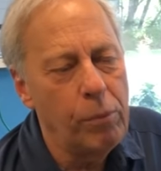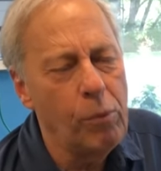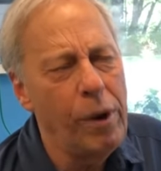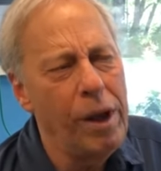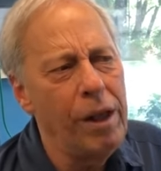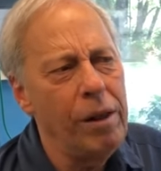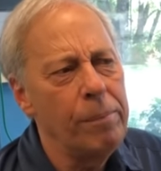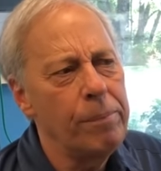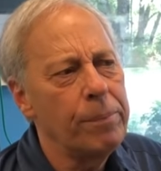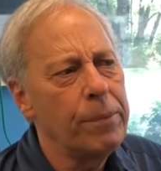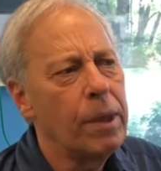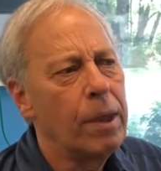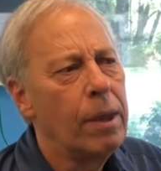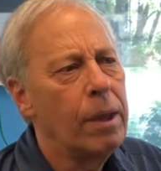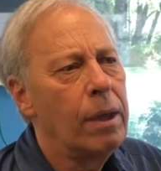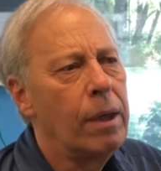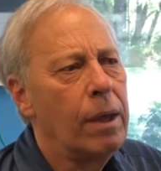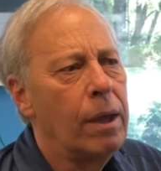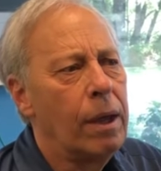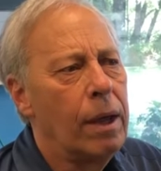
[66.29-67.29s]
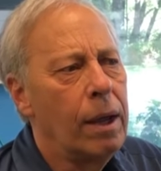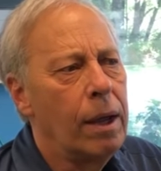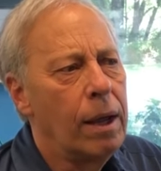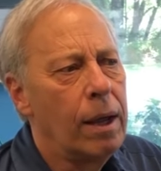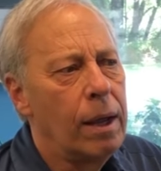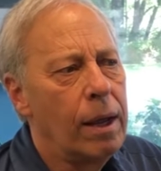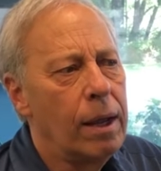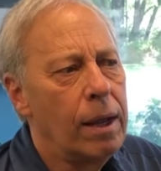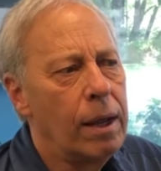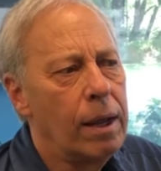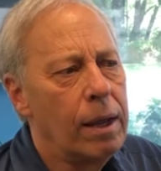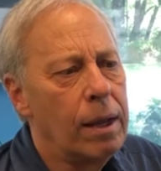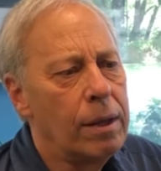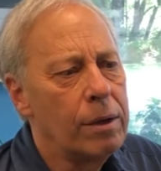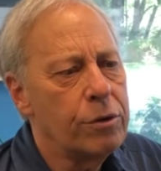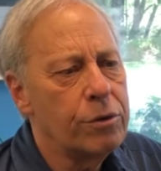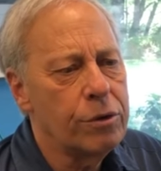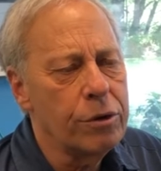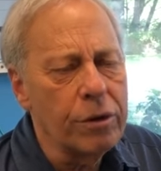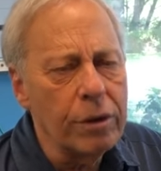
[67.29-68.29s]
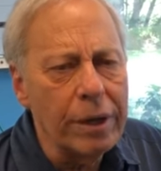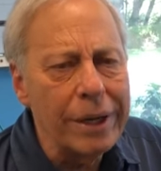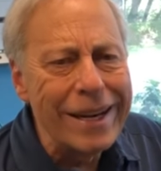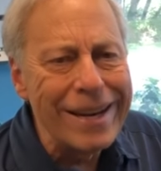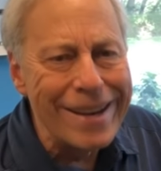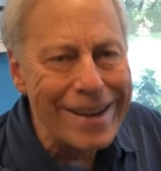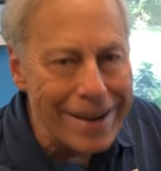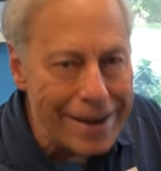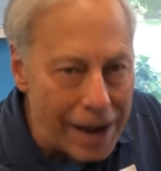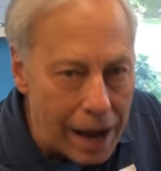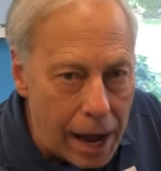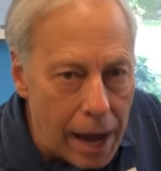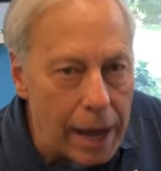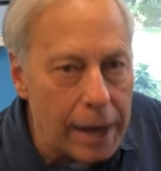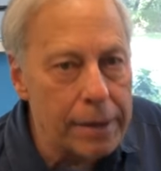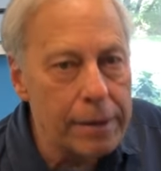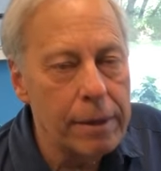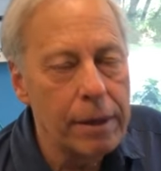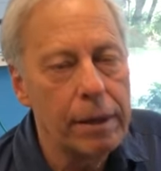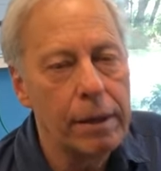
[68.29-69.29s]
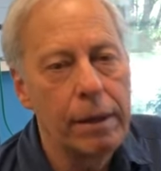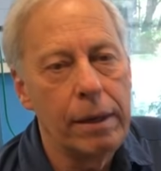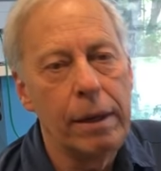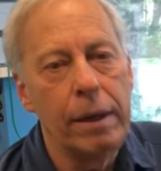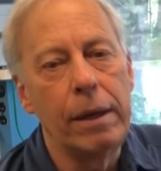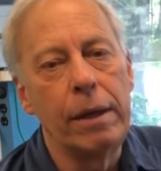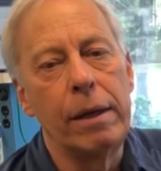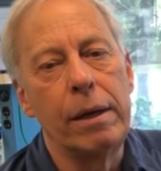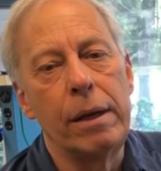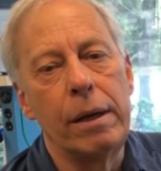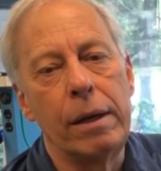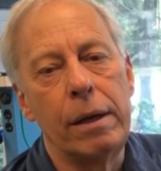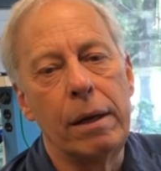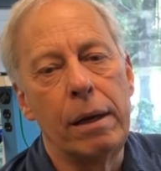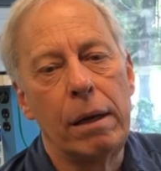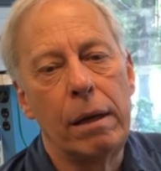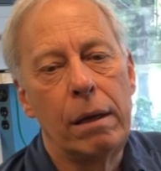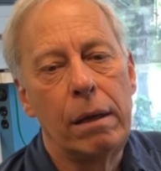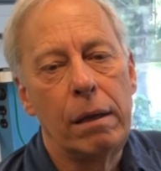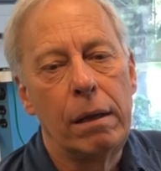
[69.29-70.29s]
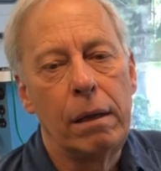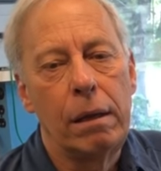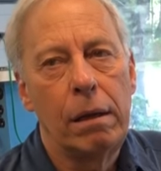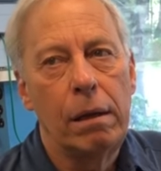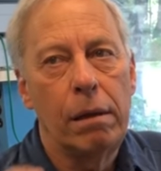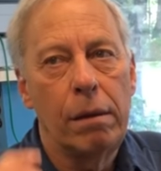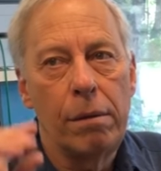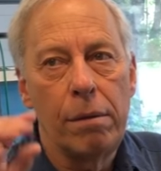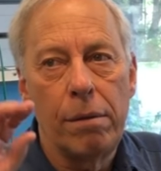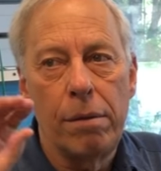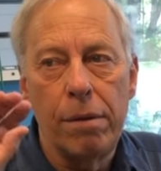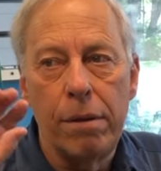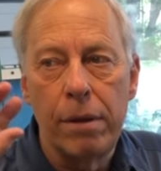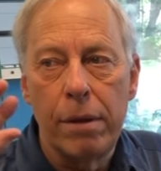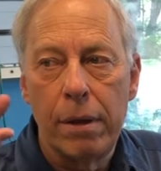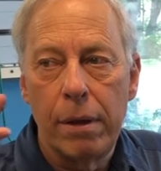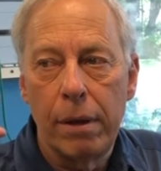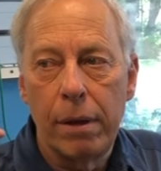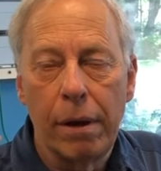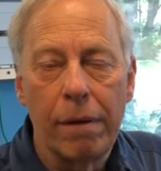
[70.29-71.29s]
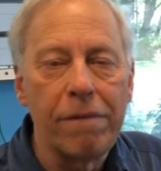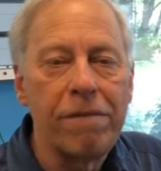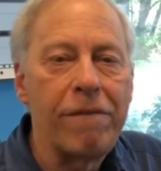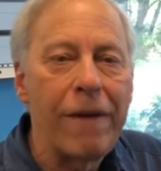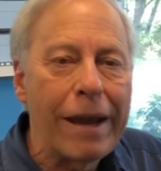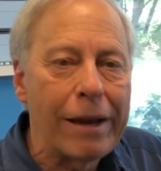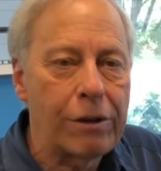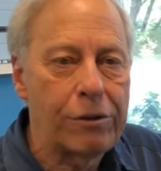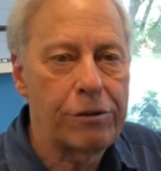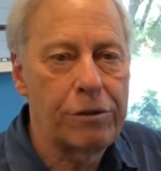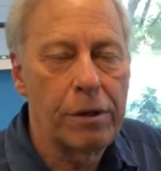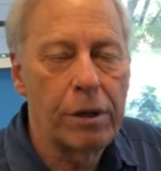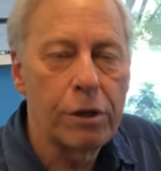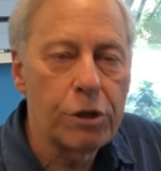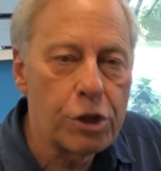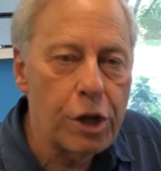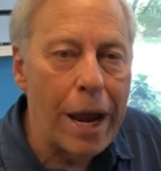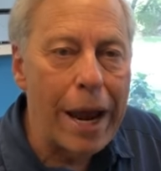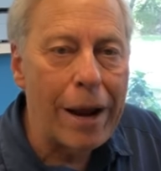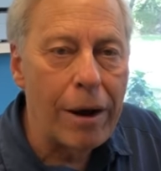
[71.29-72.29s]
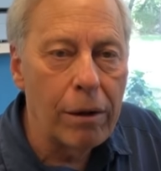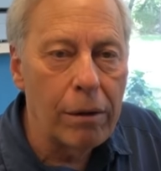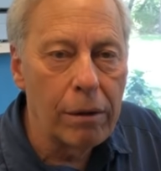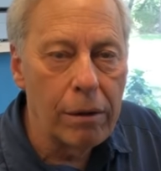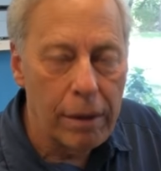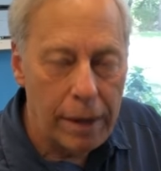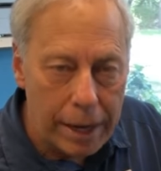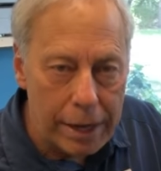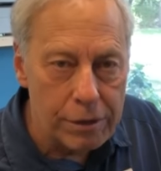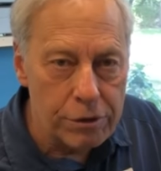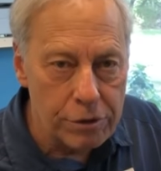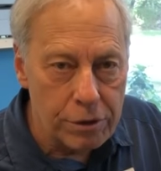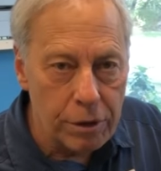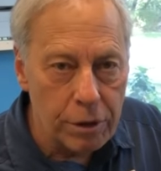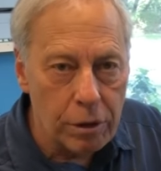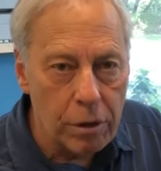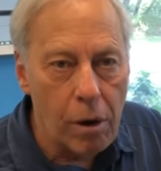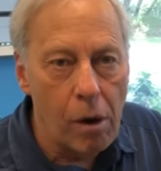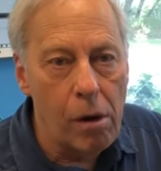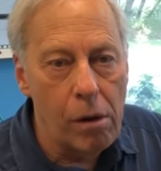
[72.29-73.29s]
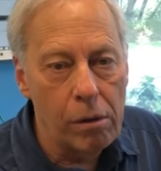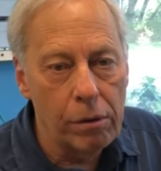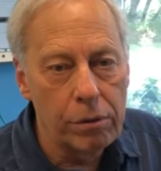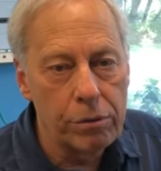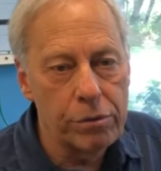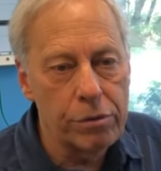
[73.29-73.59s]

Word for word: Well, certainly not in the effects channel, as they're called.